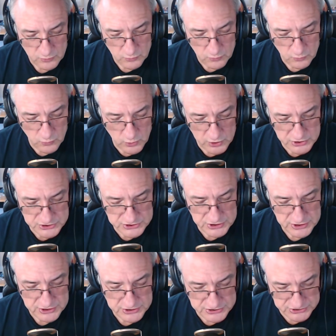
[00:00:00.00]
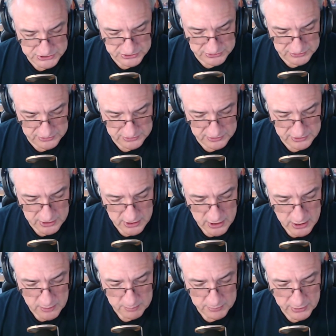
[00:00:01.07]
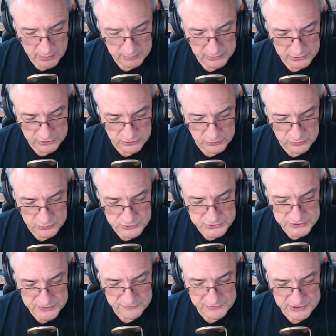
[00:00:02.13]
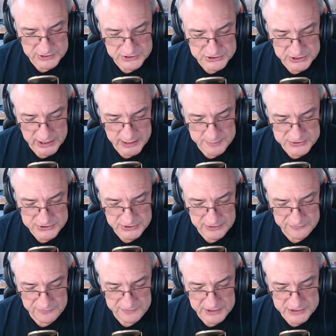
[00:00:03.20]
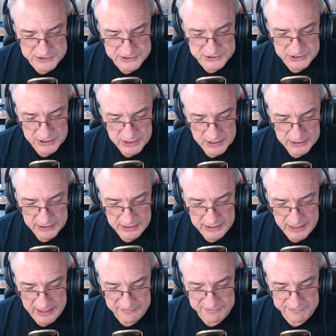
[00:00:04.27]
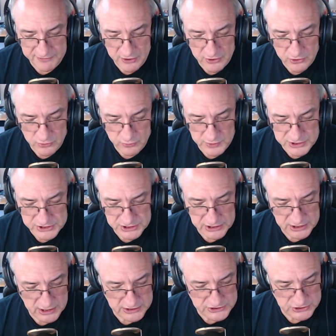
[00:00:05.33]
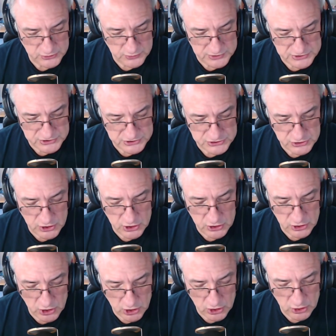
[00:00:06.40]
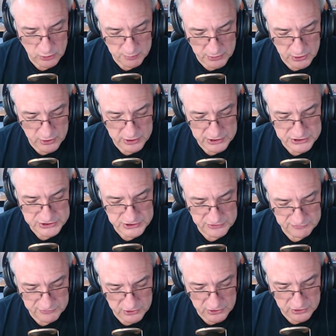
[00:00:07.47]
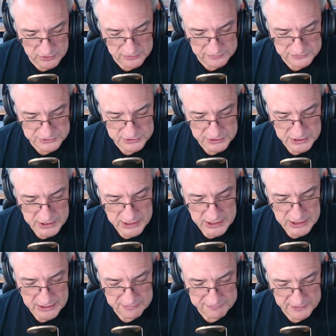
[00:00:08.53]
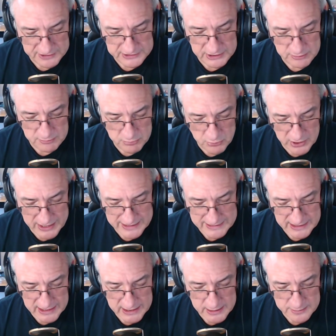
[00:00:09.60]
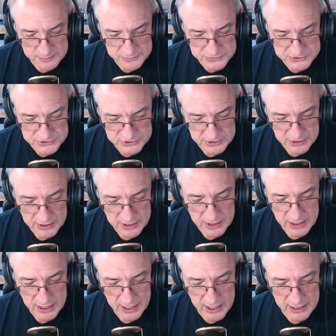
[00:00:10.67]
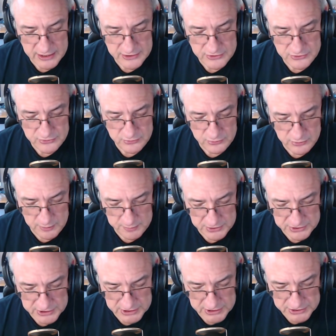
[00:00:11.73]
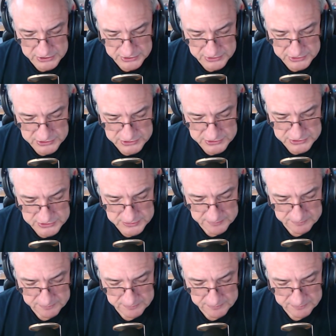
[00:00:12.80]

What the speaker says: Worse still, public news of these types of events can have far-reaching consequences on all parties involved, affecting brand names and reputations.